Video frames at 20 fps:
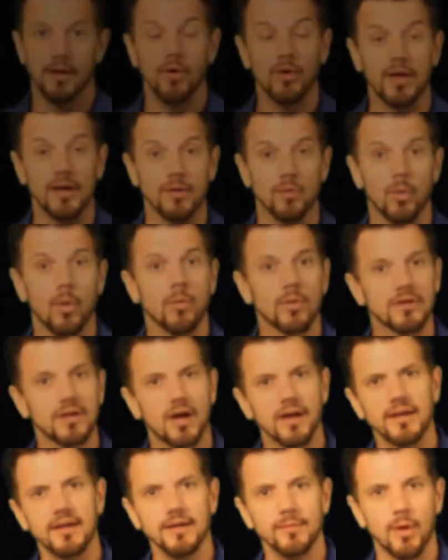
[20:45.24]
Okay, when we're
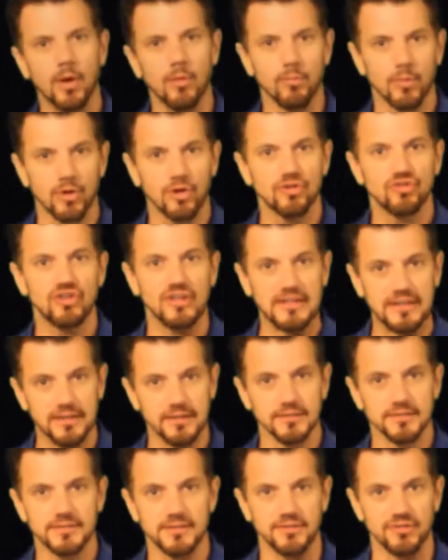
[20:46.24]
talking about merge and
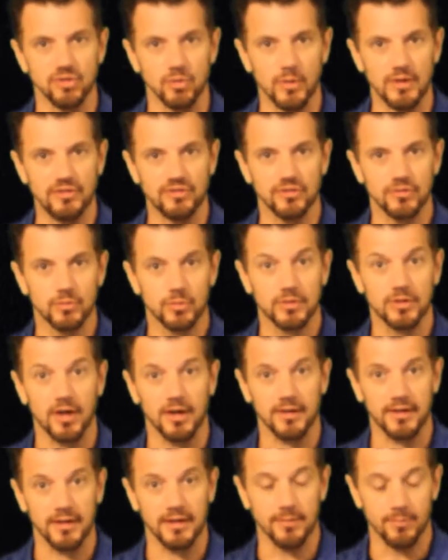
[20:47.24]
yield situations, we're
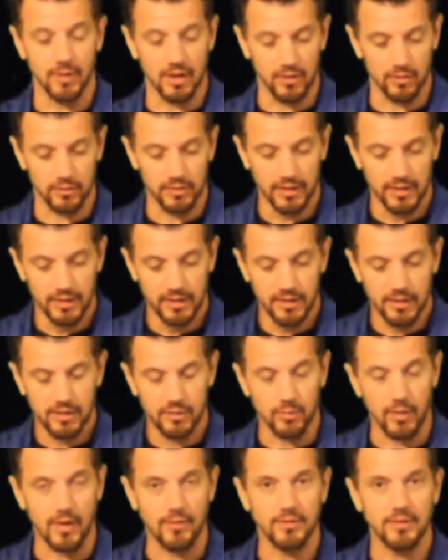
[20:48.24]
talking about
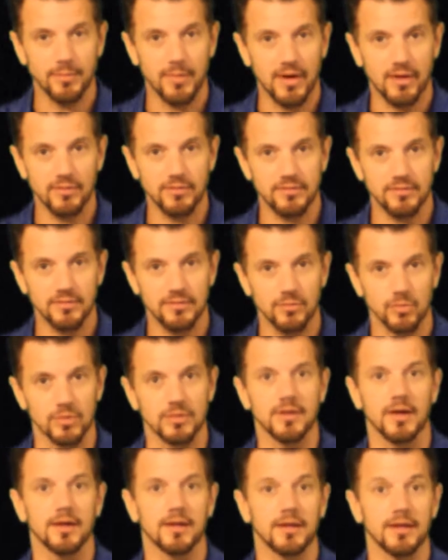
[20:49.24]
roundabouts, we're
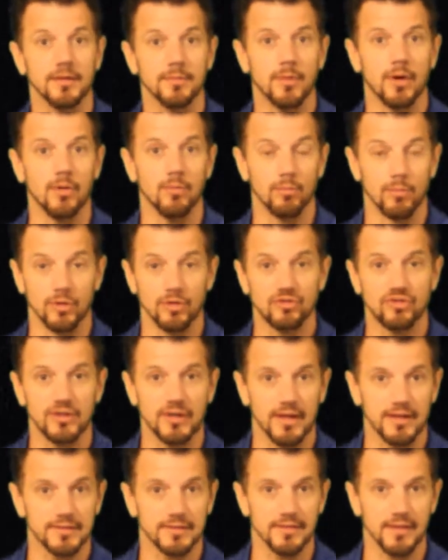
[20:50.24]
talking about
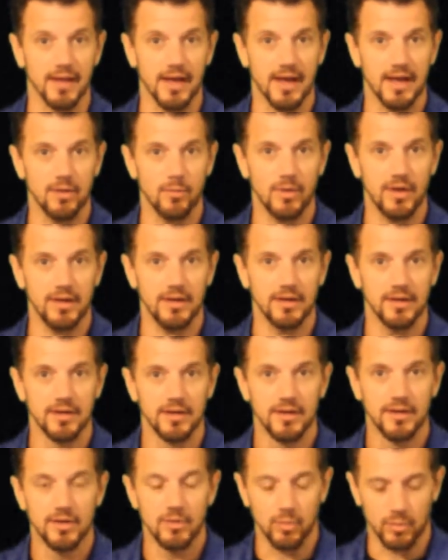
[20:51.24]
merging onto the highway,
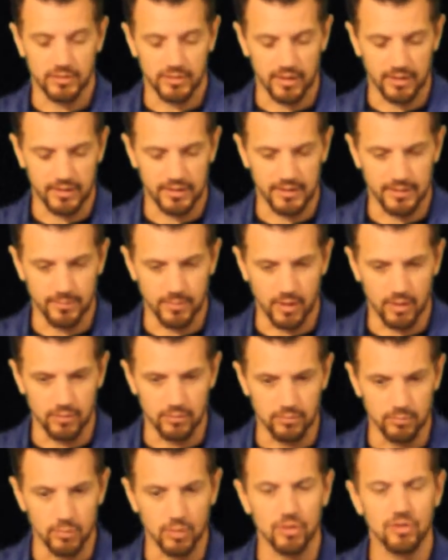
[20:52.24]
we're talking
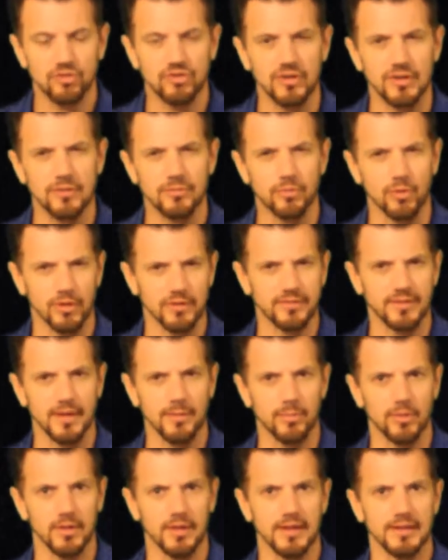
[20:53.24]
about merging, for
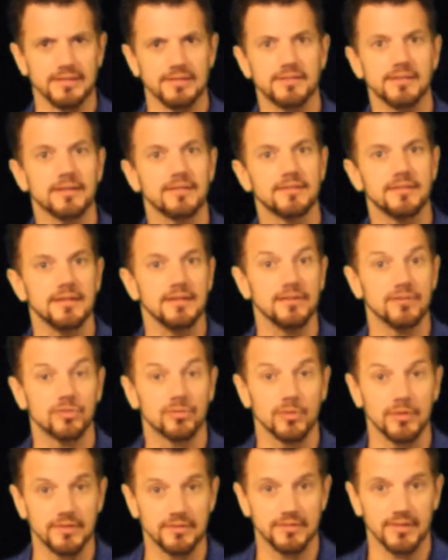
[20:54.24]
example, on 16th
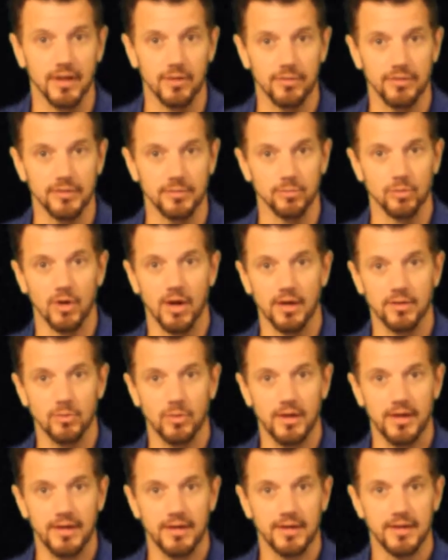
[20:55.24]
Street South and
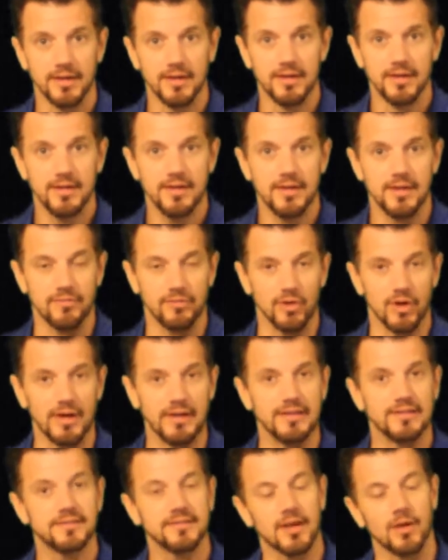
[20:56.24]
Broadway. If you're
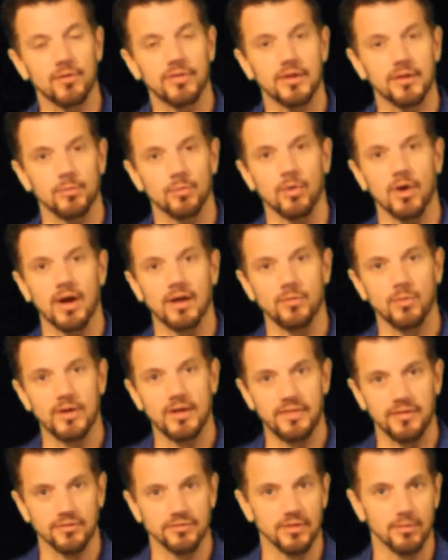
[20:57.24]
heading south on
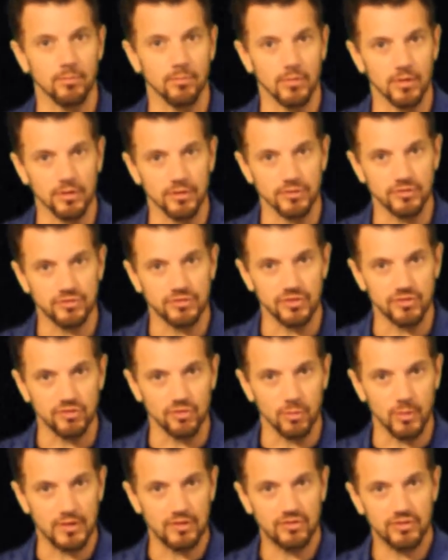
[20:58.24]
Broadway, there's a merge
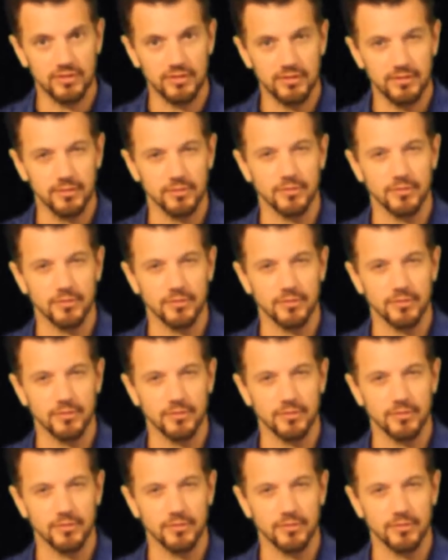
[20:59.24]
situation.